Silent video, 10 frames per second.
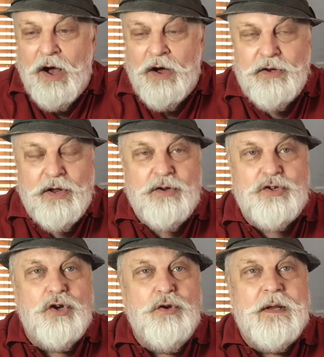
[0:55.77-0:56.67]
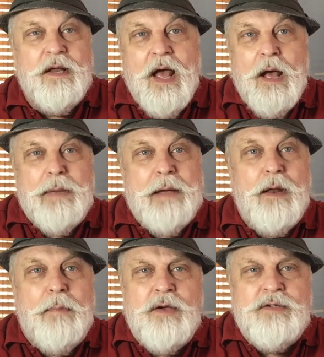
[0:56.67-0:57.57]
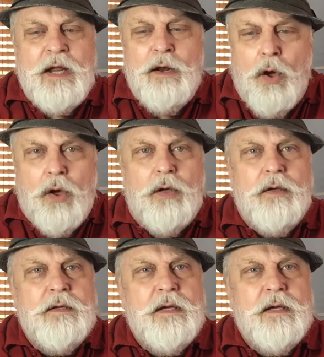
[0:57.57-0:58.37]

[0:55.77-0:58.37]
on YouTube, and people are posting, look,